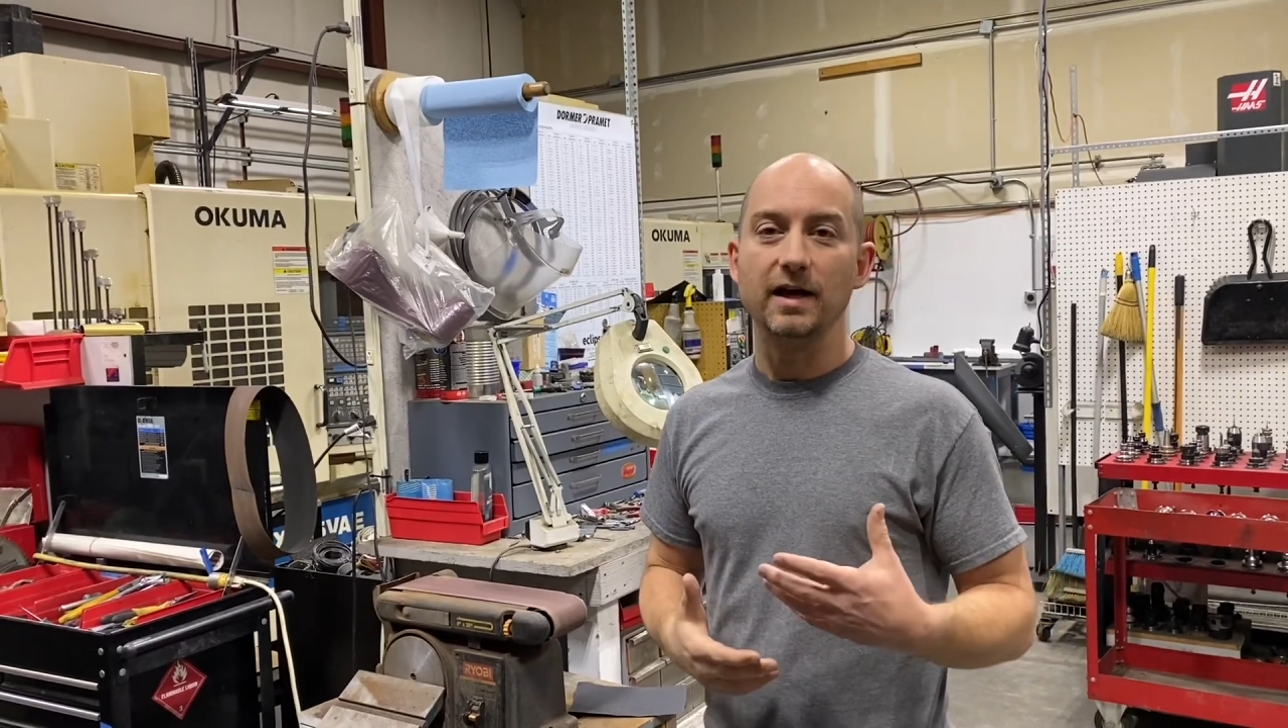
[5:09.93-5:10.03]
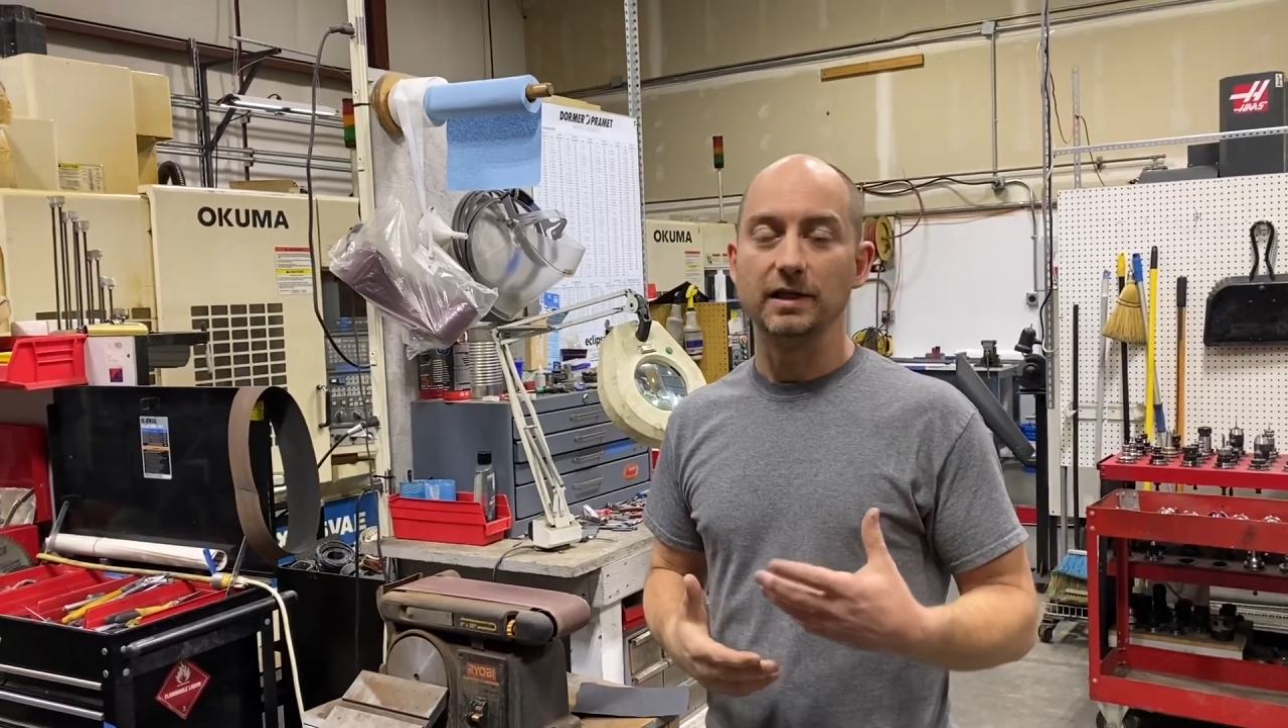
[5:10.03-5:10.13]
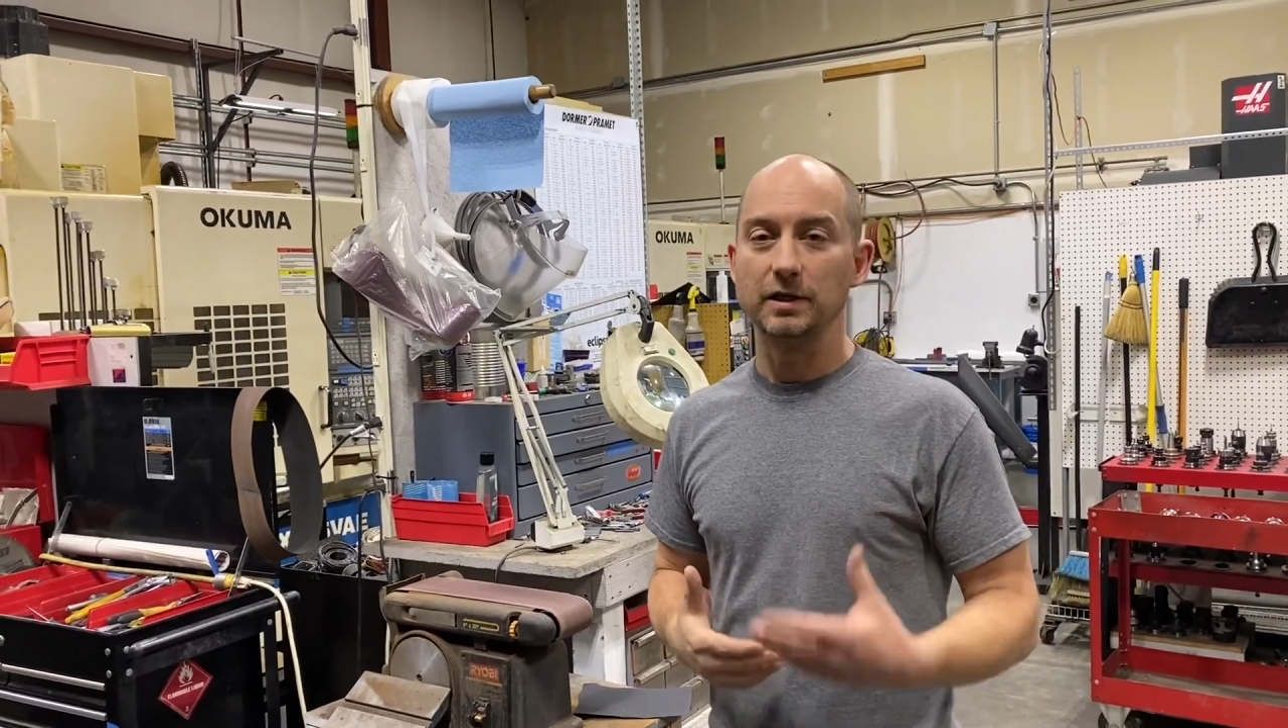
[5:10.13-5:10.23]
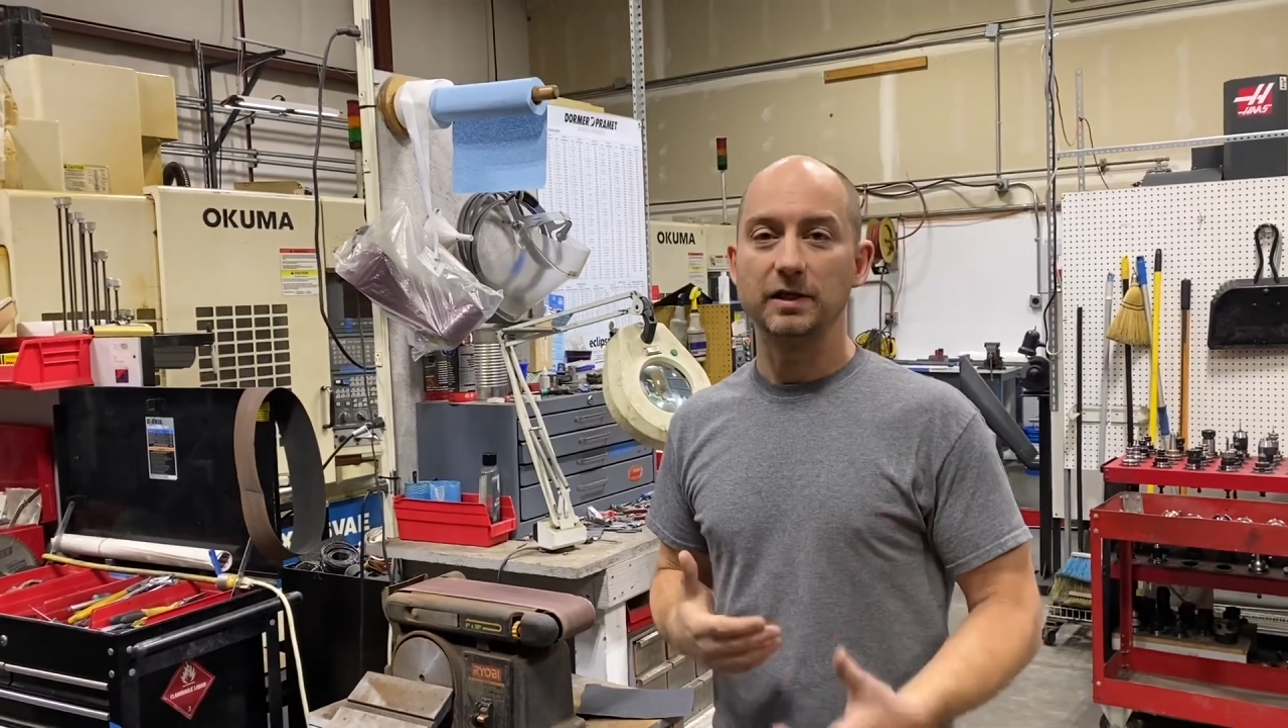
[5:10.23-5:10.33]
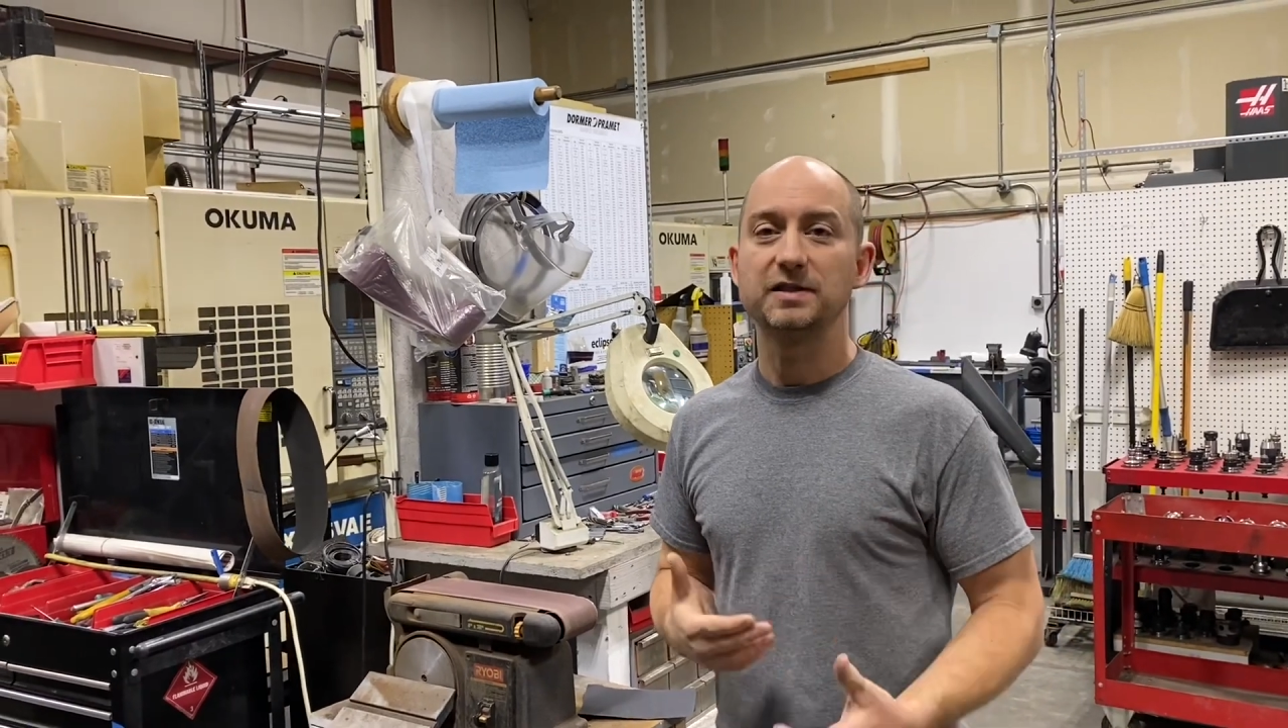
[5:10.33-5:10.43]

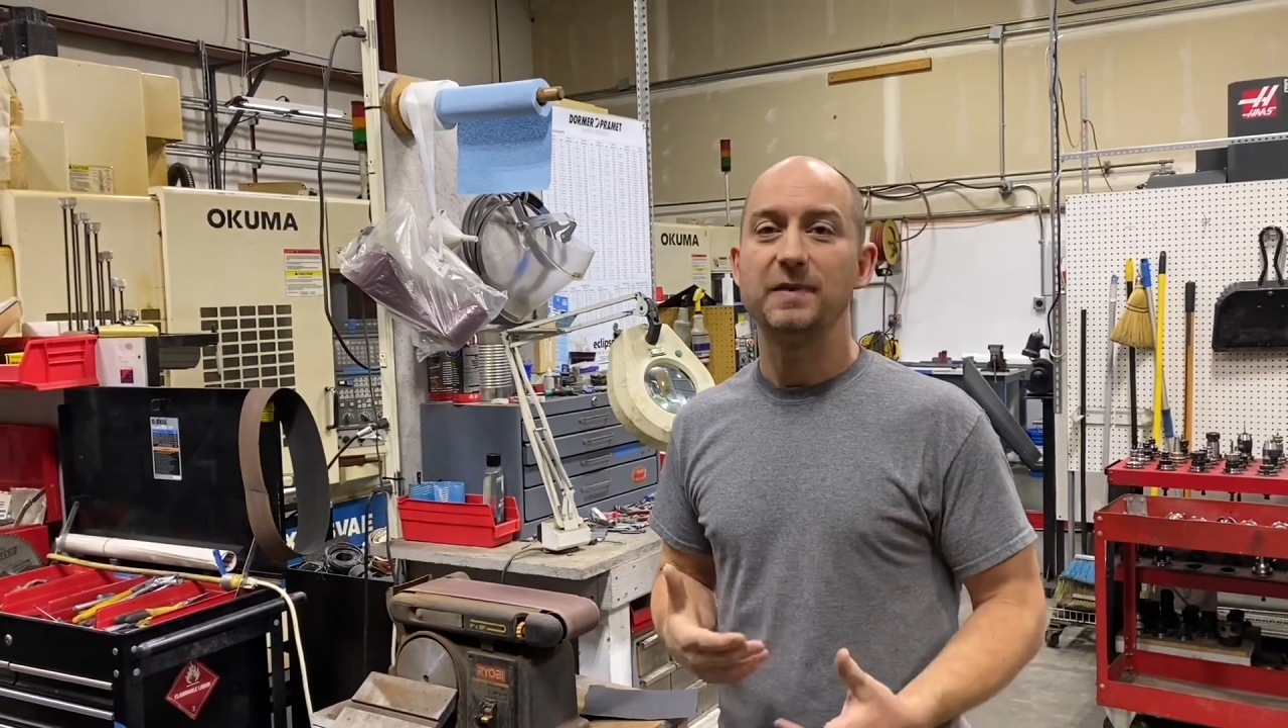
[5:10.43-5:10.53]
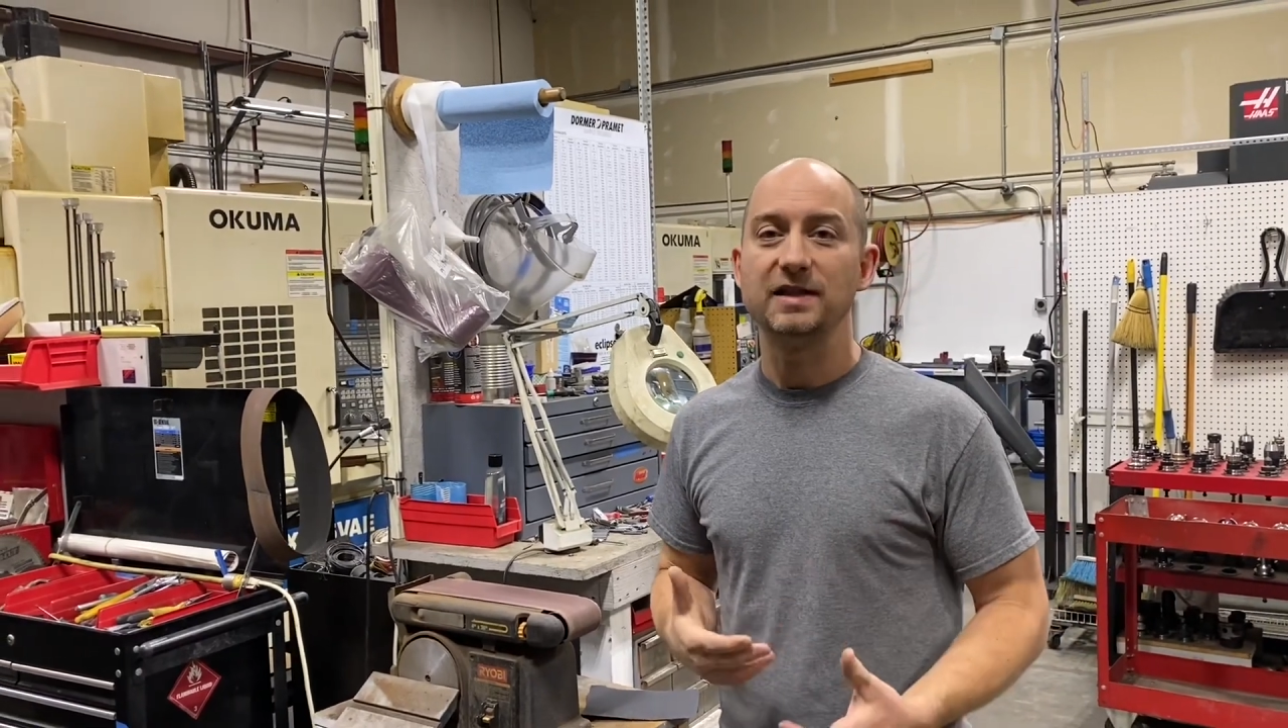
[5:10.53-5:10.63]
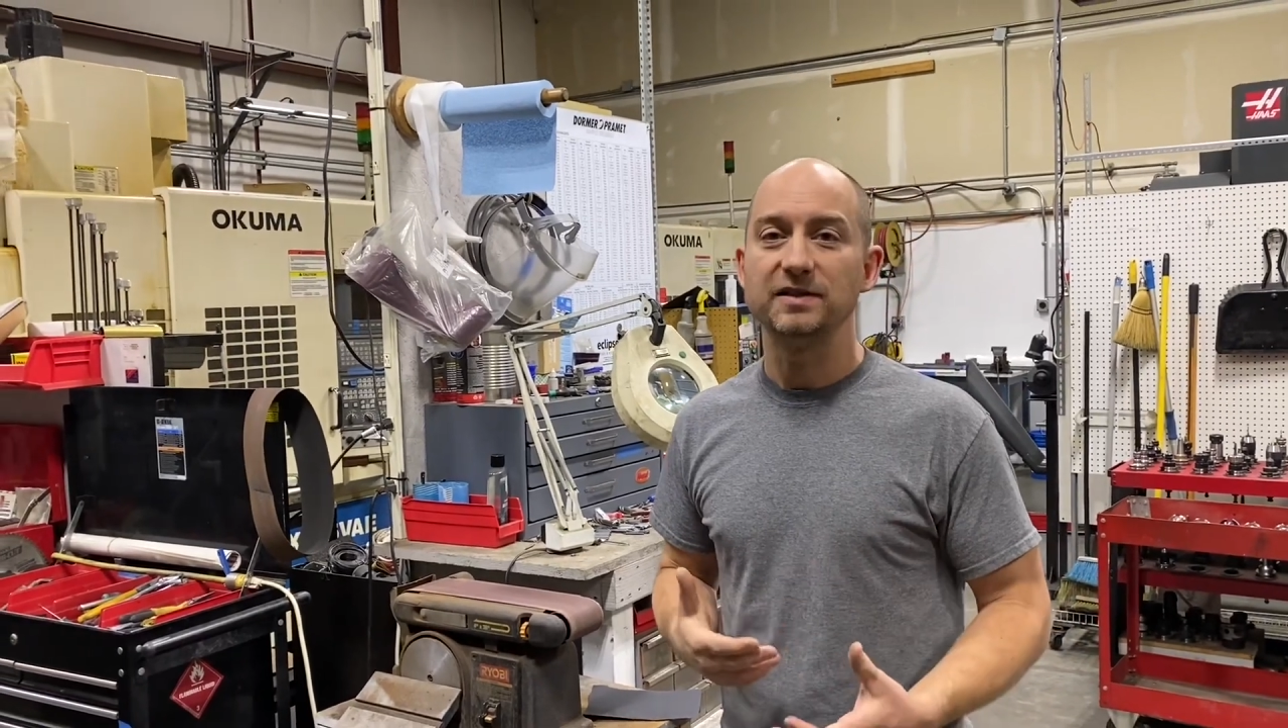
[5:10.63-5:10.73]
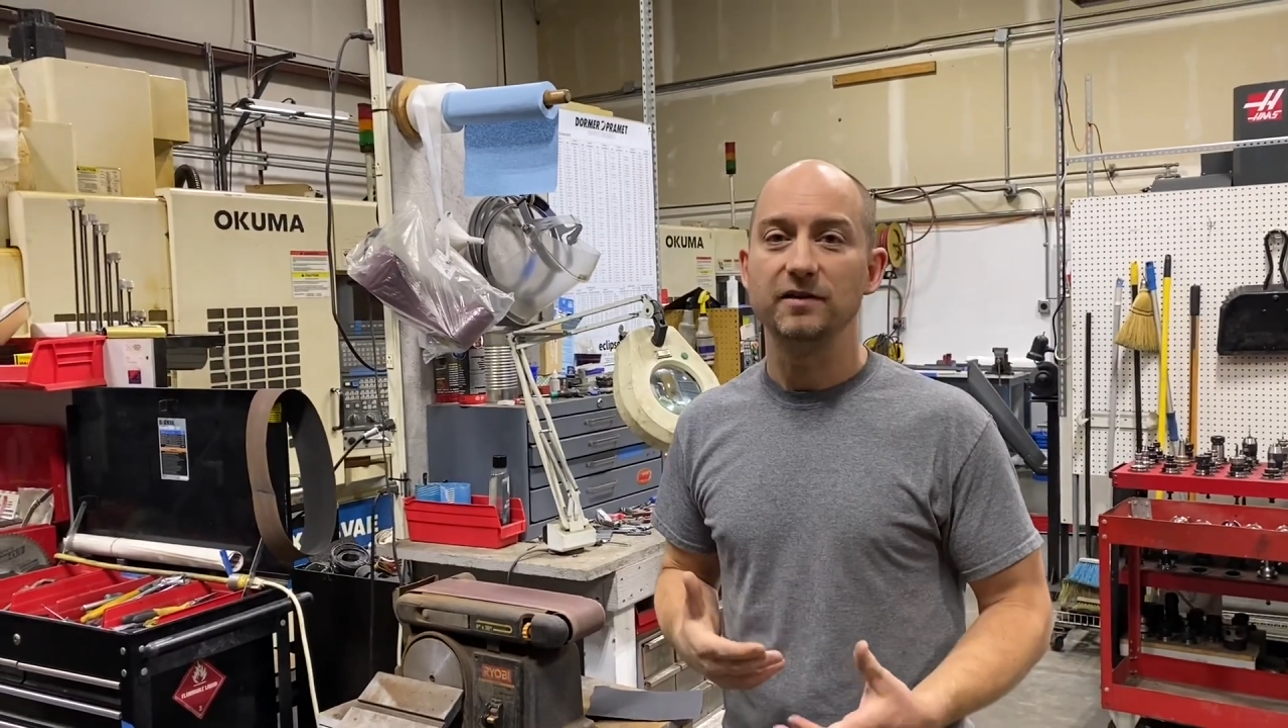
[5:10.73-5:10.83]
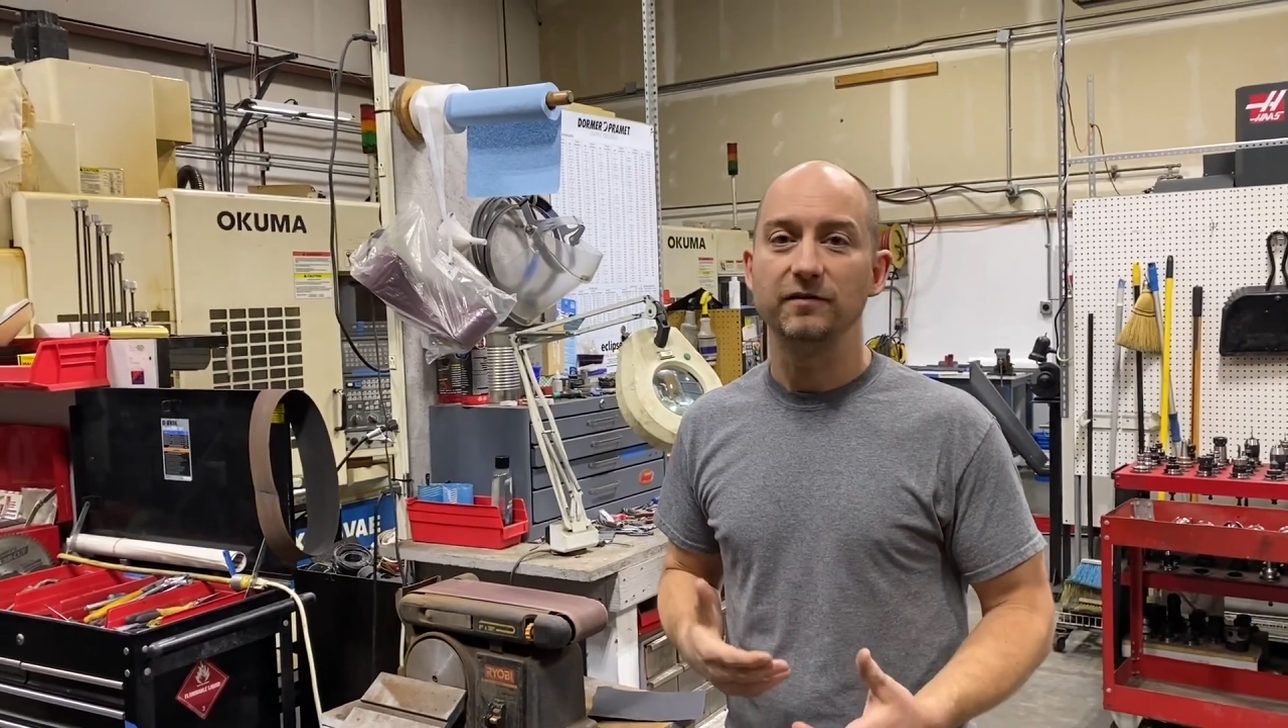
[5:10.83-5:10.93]
little
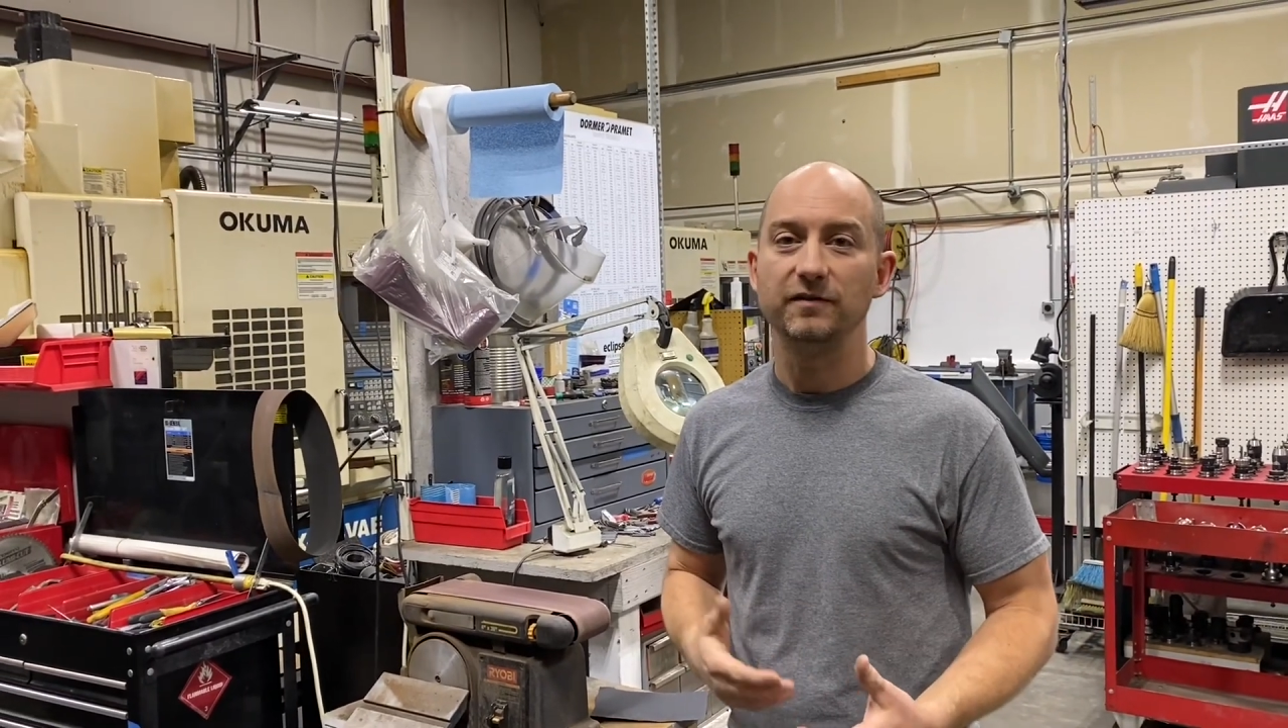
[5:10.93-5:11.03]
expensive